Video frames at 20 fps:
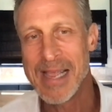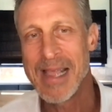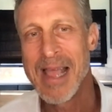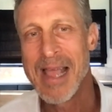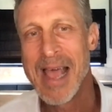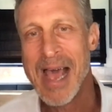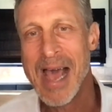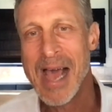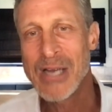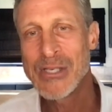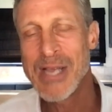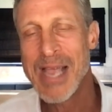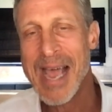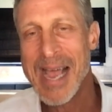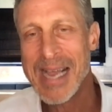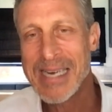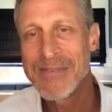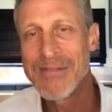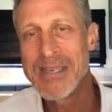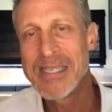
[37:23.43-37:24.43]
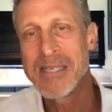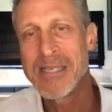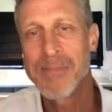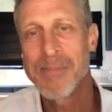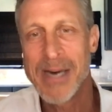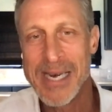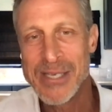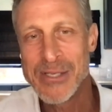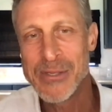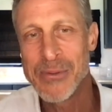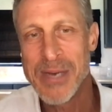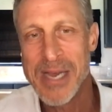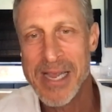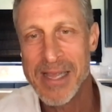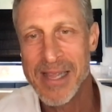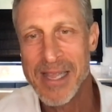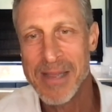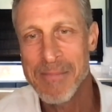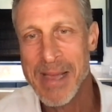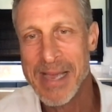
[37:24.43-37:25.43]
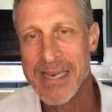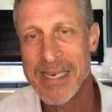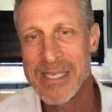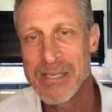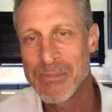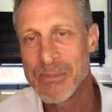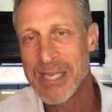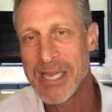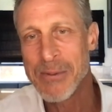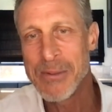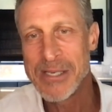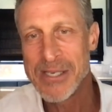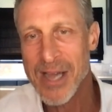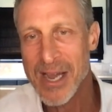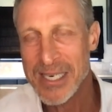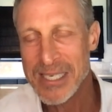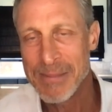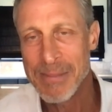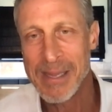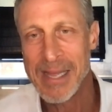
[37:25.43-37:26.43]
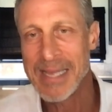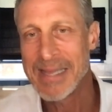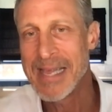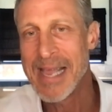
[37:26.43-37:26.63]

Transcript: They actually activate the body's own healing mechanisms, like we talked about,